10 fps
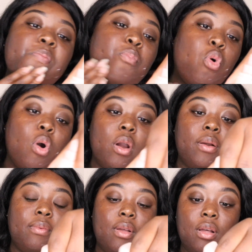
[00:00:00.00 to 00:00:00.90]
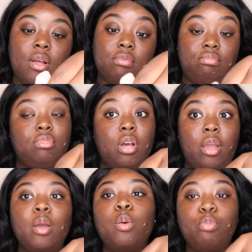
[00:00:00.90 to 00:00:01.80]

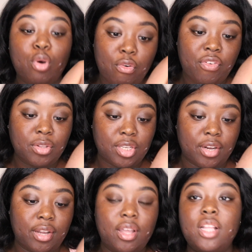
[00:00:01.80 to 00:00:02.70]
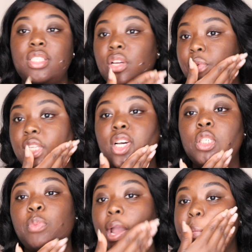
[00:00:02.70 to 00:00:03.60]
Pro Filter Instant
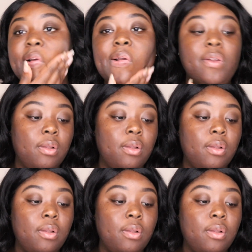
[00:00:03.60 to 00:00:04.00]
Retouch Primer.